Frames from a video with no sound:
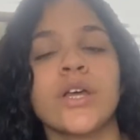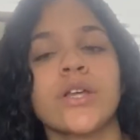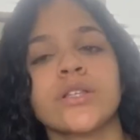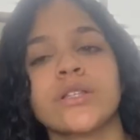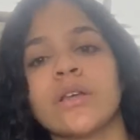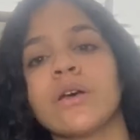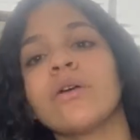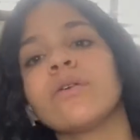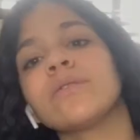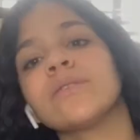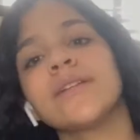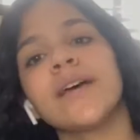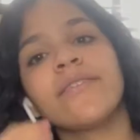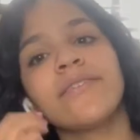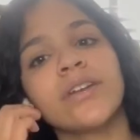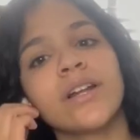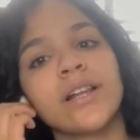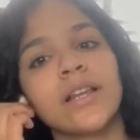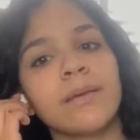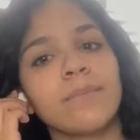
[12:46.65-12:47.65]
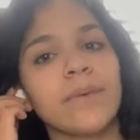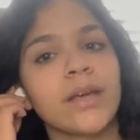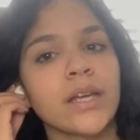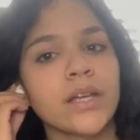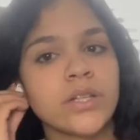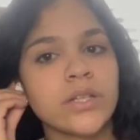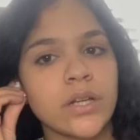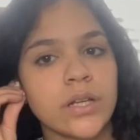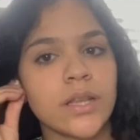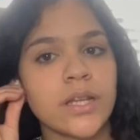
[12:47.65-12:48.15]
So definitely
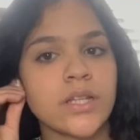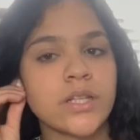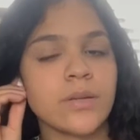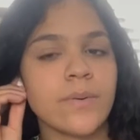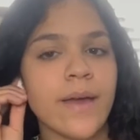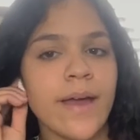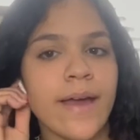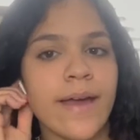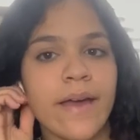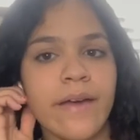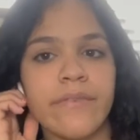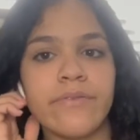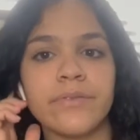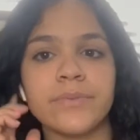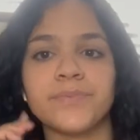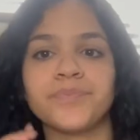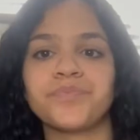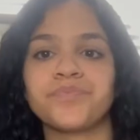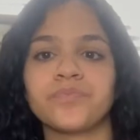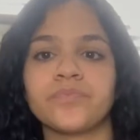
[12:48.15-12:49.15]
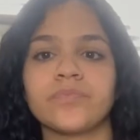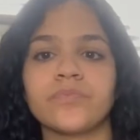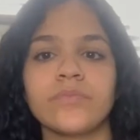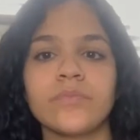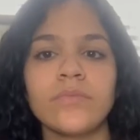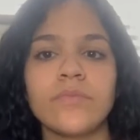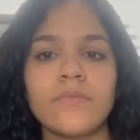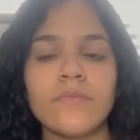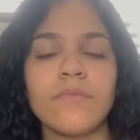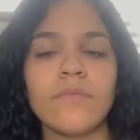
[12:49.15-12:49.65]
making sure that you have
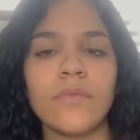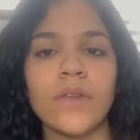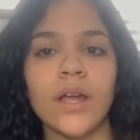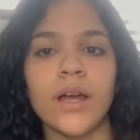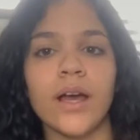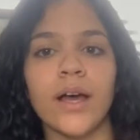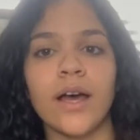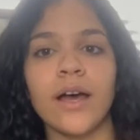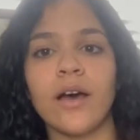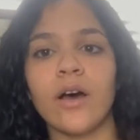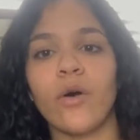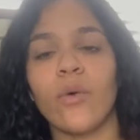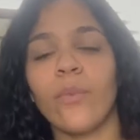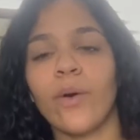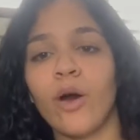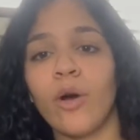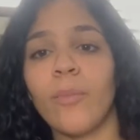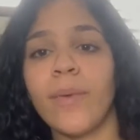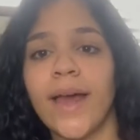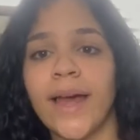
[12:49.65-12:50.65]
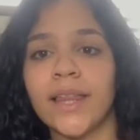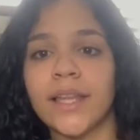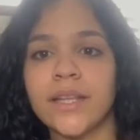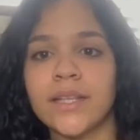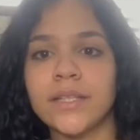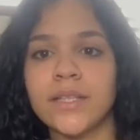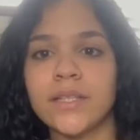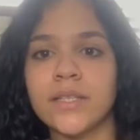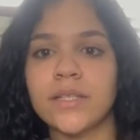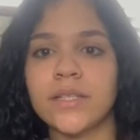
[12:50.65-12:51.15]
a uh, well
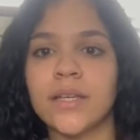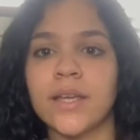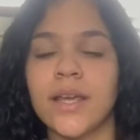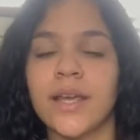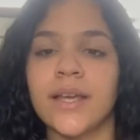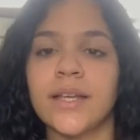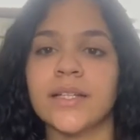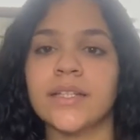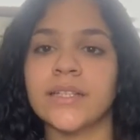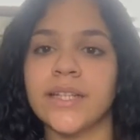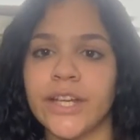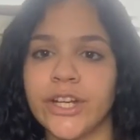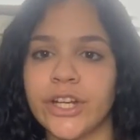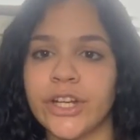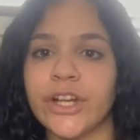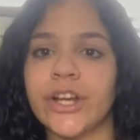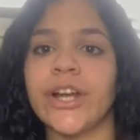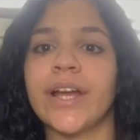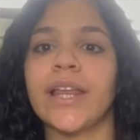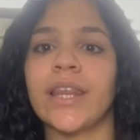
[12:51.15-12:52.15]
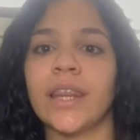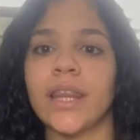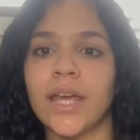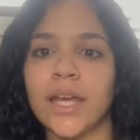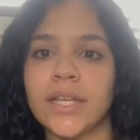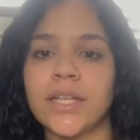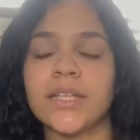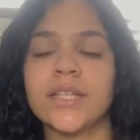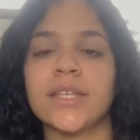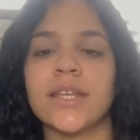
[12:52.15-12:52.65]
balanced dinner and
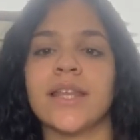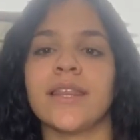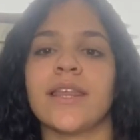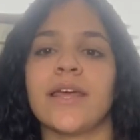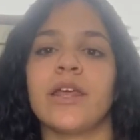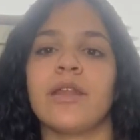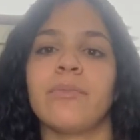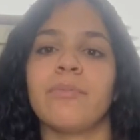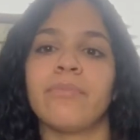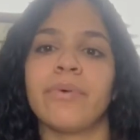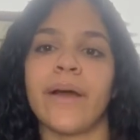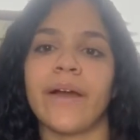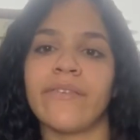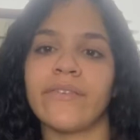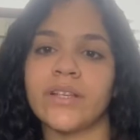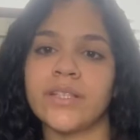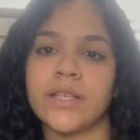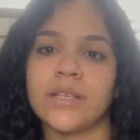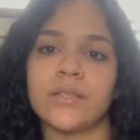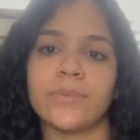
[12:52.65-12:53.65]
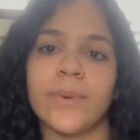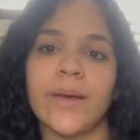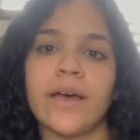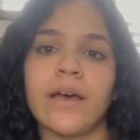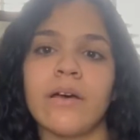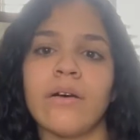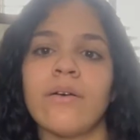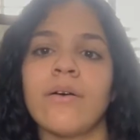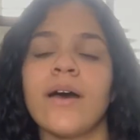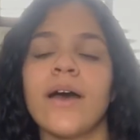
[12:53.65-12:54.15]
lunch and then breakfast as
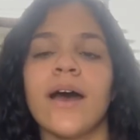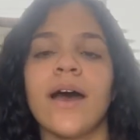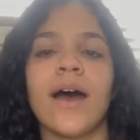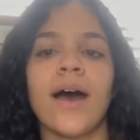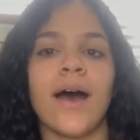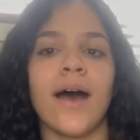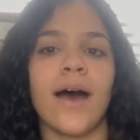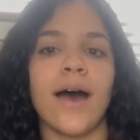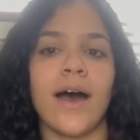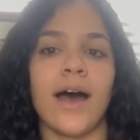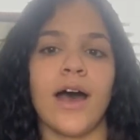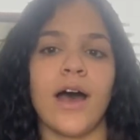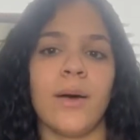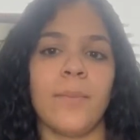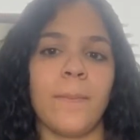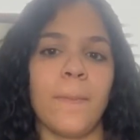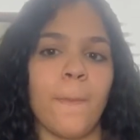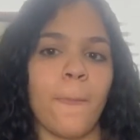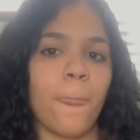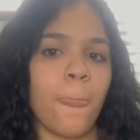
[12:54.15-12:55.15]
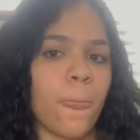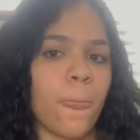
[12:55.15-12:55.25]
well. Um,